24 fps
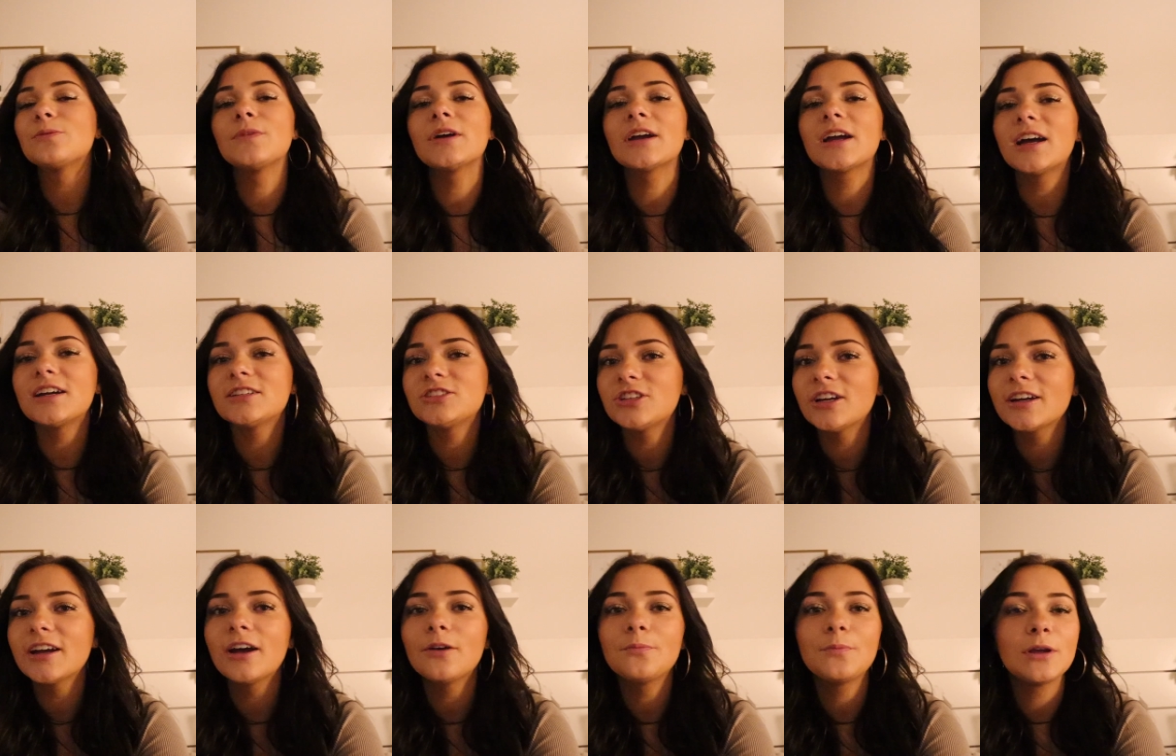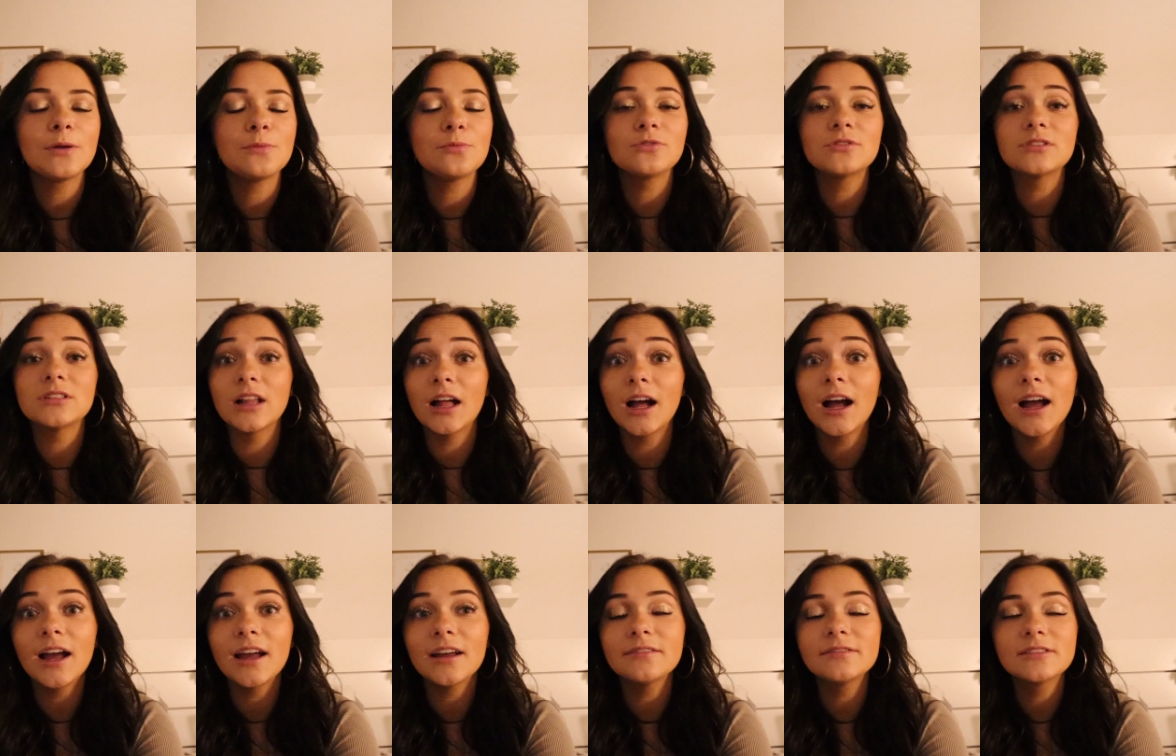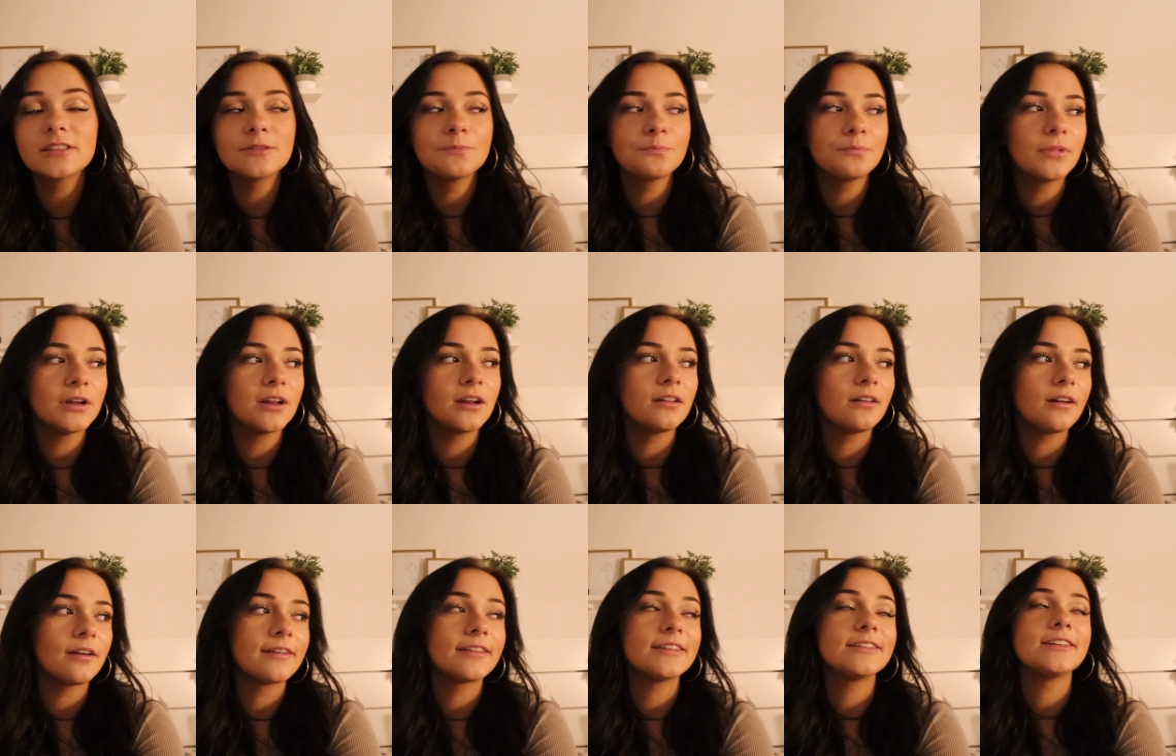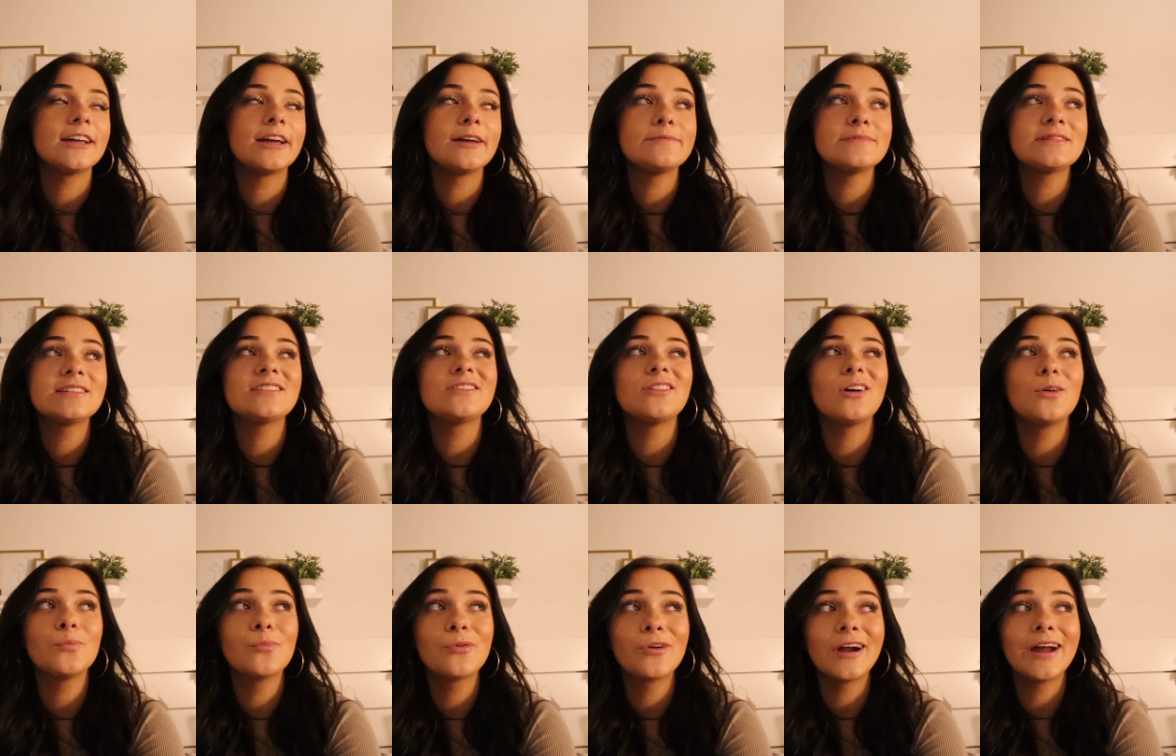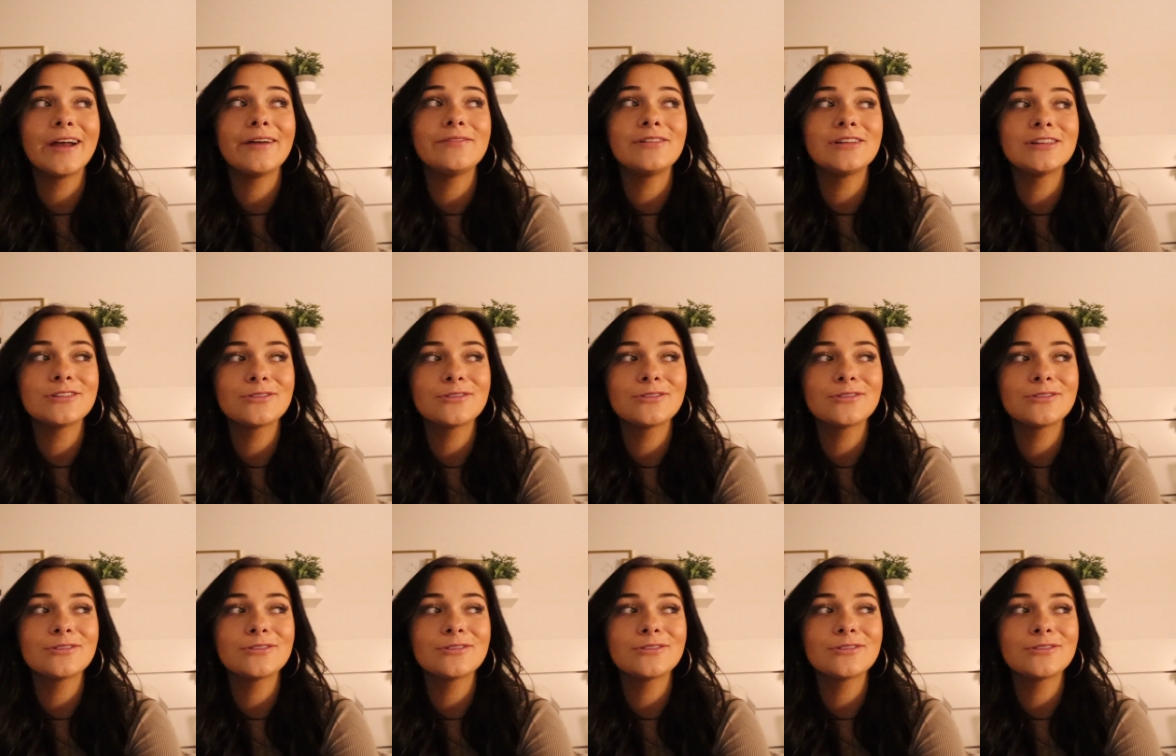Like I check out people's lives, but a lot of the times it's all private,